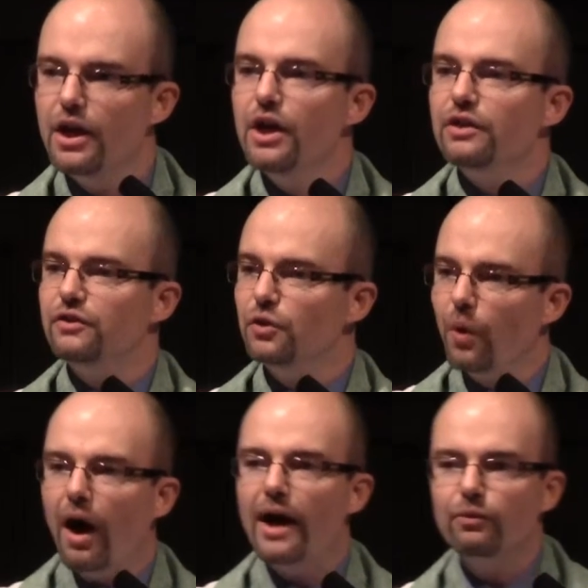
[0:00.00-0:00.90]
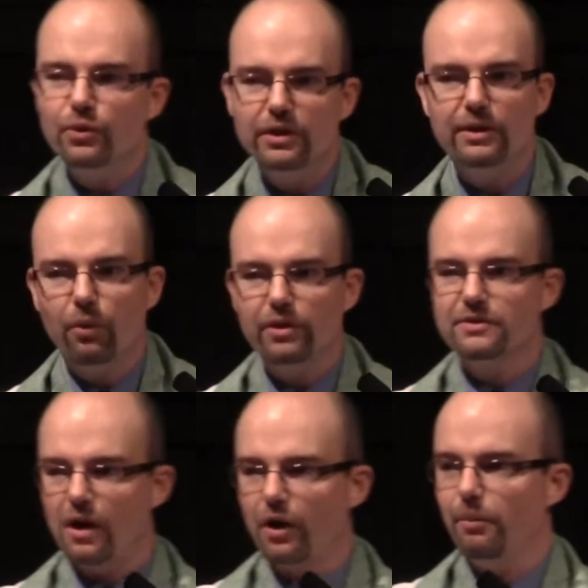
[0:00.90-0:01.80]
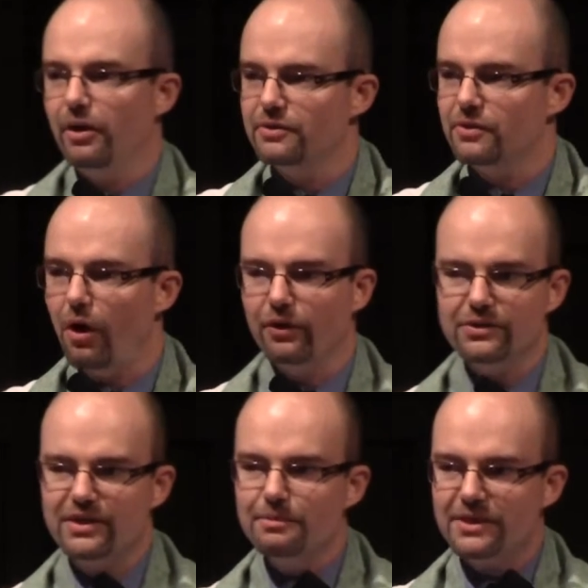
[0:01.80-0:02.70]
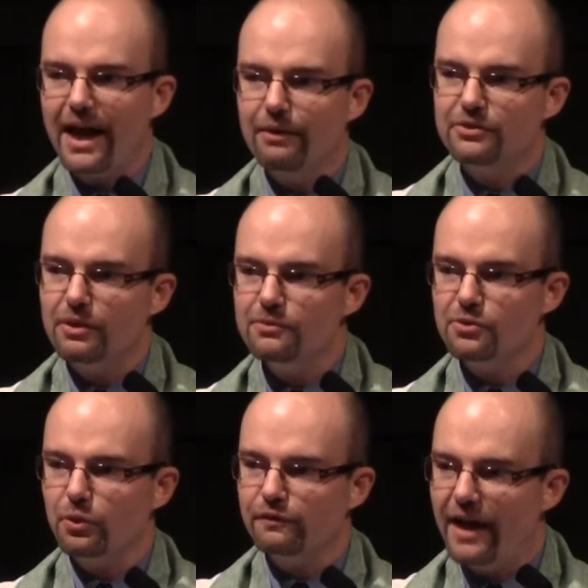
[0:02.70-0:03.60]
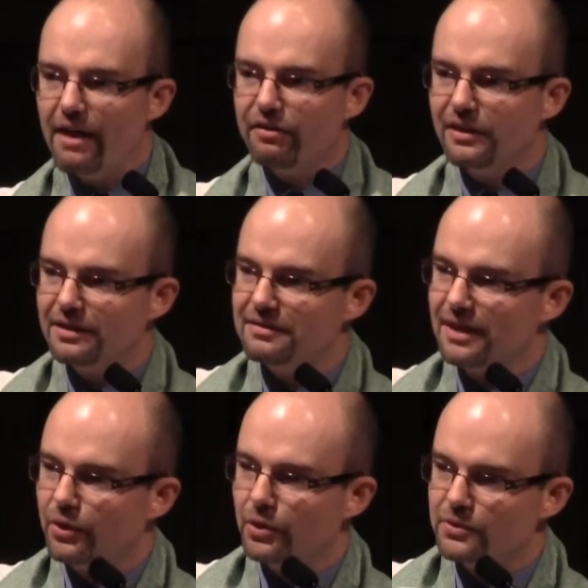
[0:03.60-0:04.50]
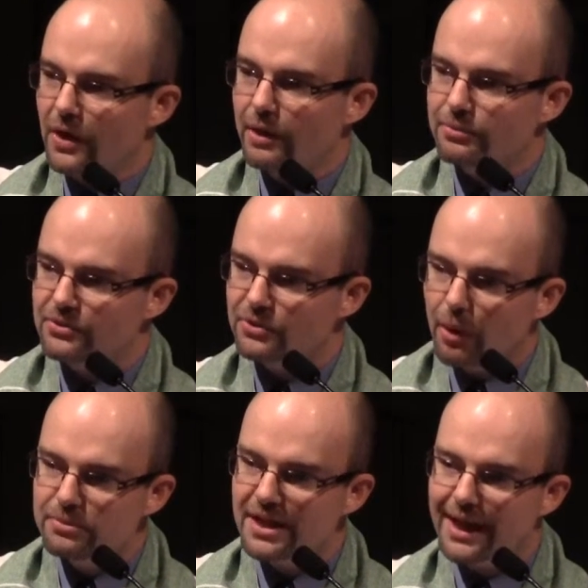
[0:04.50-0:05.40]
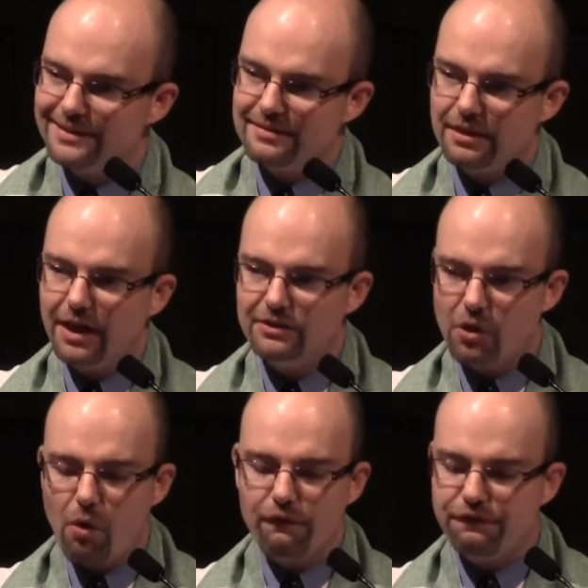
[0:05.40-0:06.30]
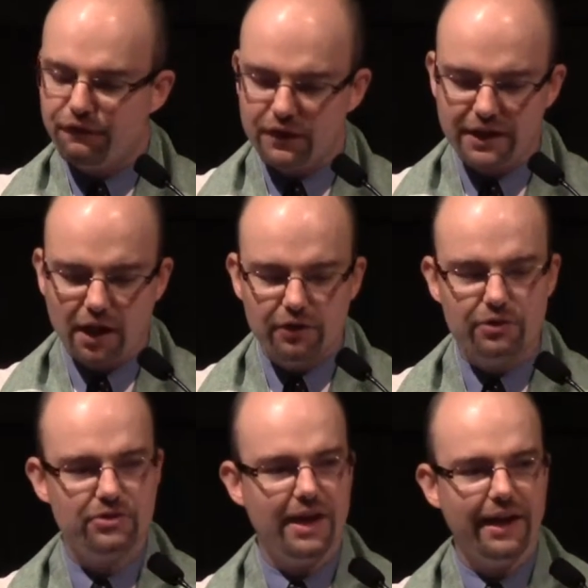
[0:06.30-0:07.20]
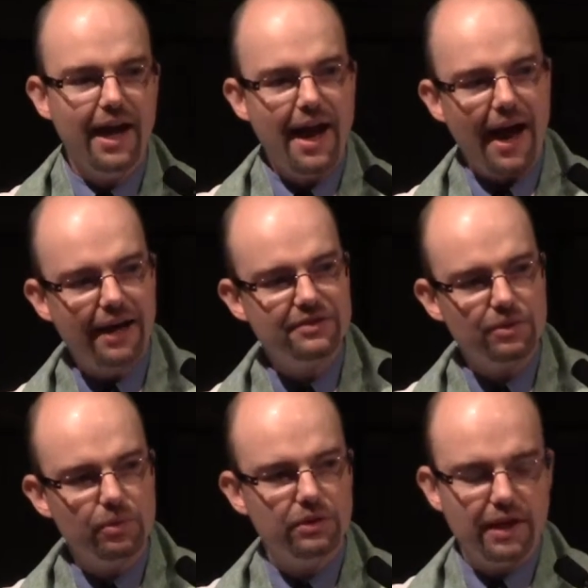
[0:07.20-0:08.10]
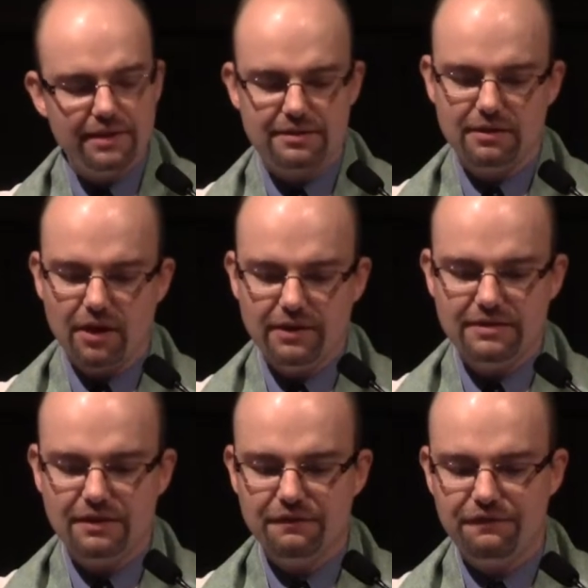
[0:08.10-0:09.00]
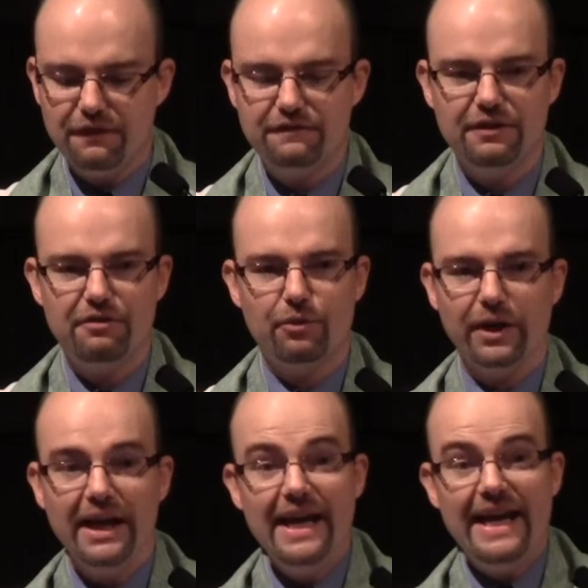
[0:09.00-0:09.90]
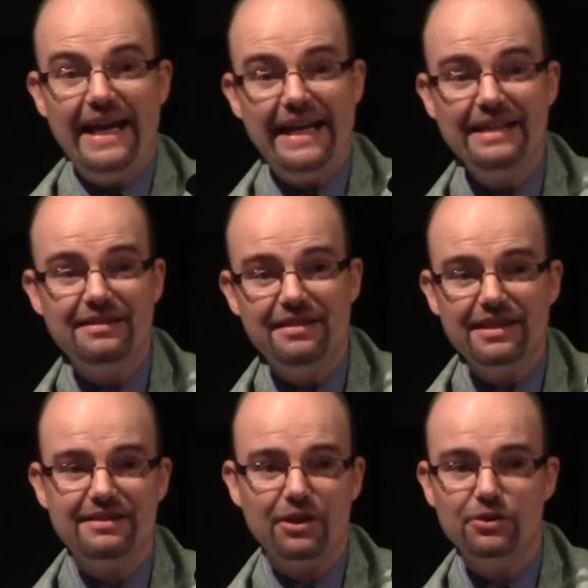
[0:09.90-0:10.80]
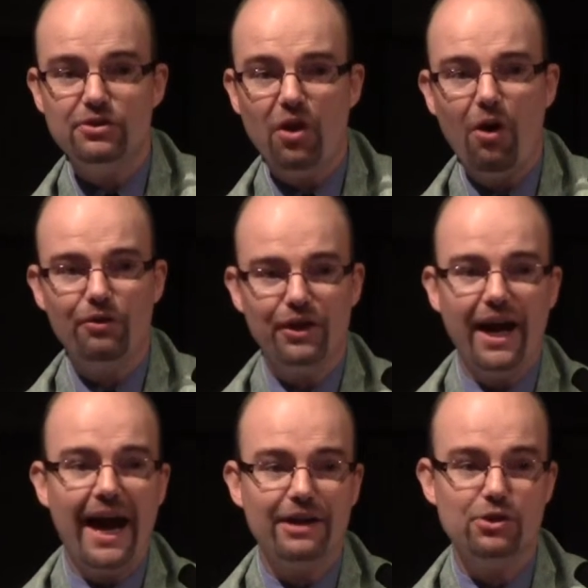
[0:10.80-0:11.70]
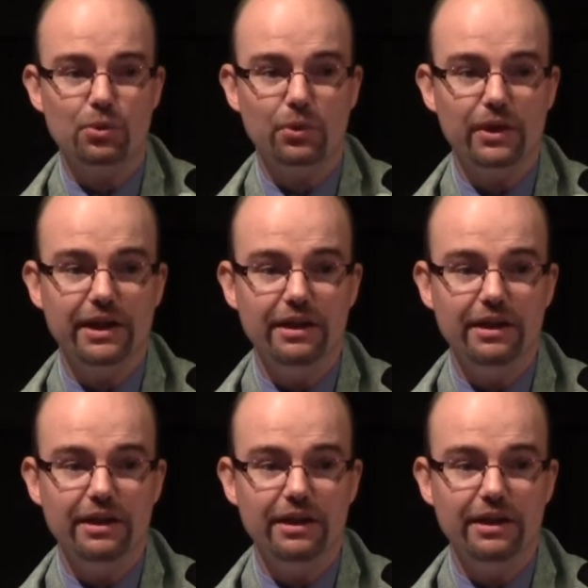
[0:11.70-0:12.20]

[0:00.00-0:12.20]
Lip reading: Do I really want to talk about a song that seems to have some sort of ethnic stereotype subtext that I don't fully understand as it relates to 1953? Is this a song that actually